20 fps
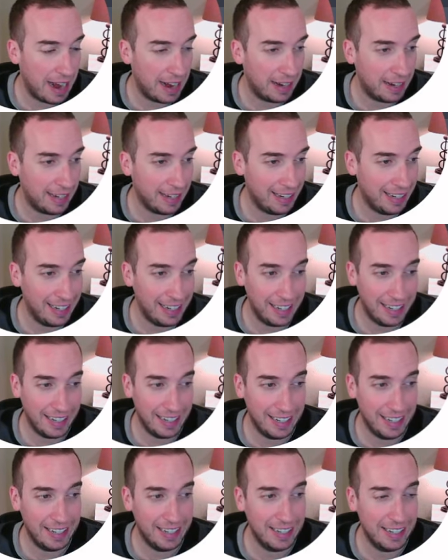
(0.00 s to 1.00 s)
back
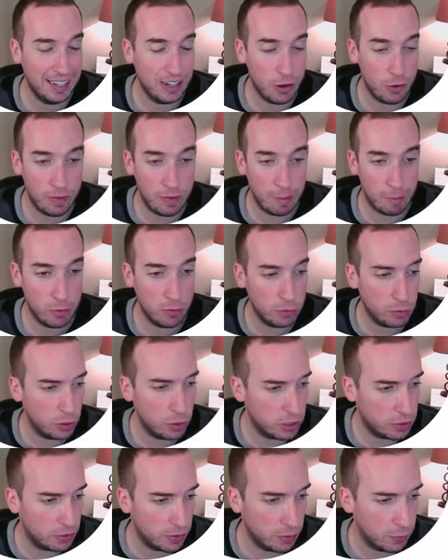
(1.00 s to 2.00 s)
in November of
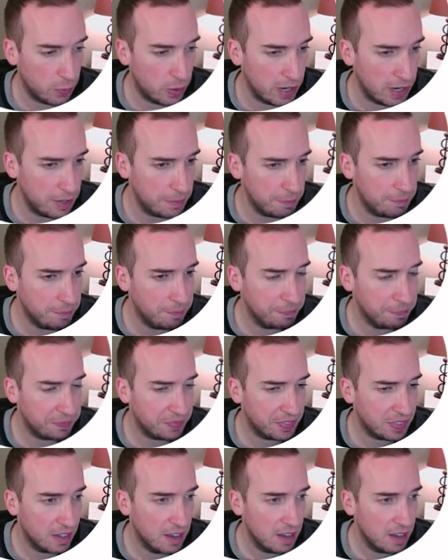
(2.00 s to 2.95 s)
2021